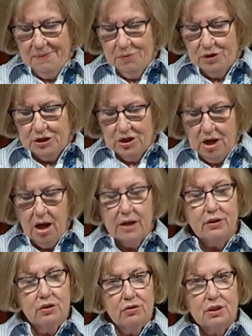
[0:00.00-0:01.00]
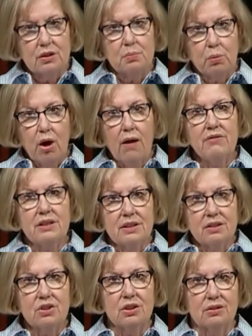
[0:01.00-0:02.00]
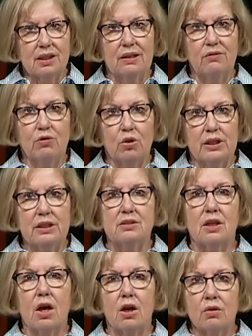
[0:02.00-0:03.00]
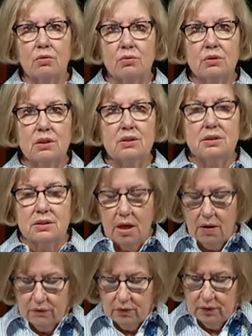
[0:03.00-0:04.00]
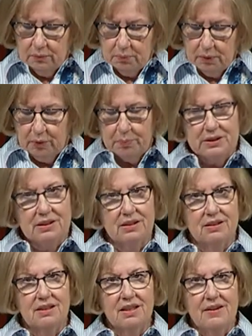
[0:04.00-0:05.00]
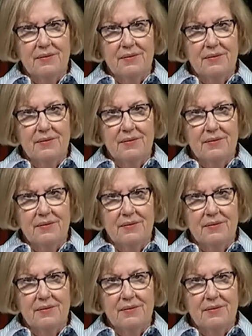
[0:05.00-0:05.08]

which God uses providentially for his own sovereign purposes.